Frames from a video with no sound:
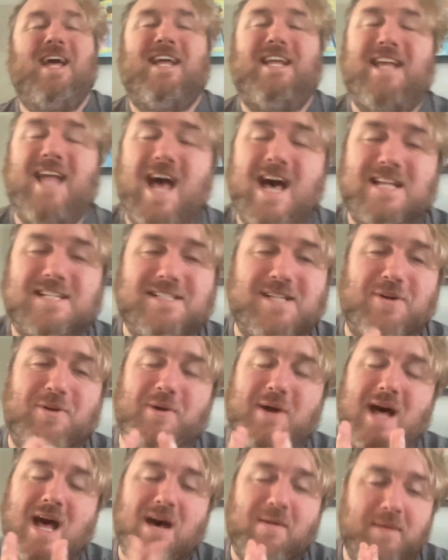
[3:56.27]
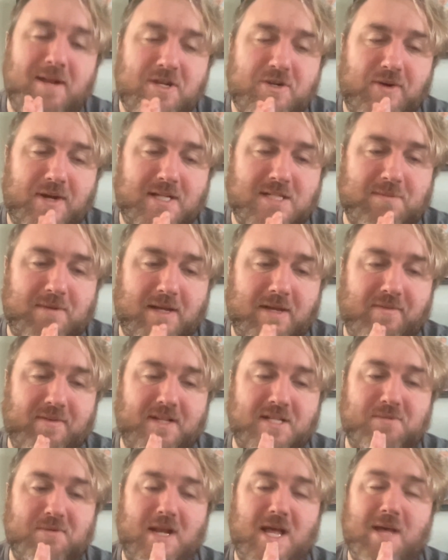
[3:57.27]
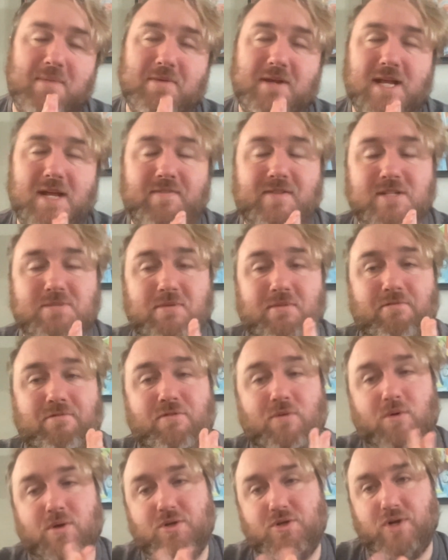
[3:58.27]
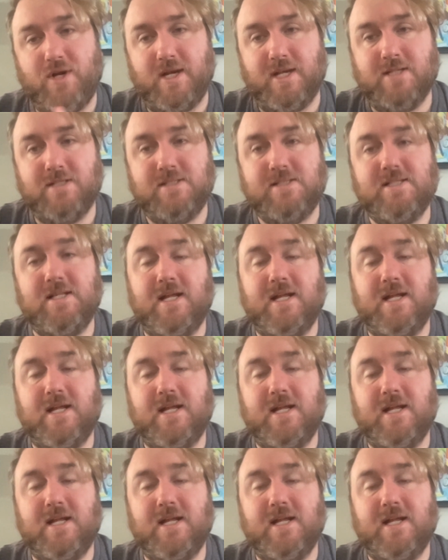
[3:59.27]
Yeah, so how many drinks am I giving this one? I'm going to give this one 4 drinks.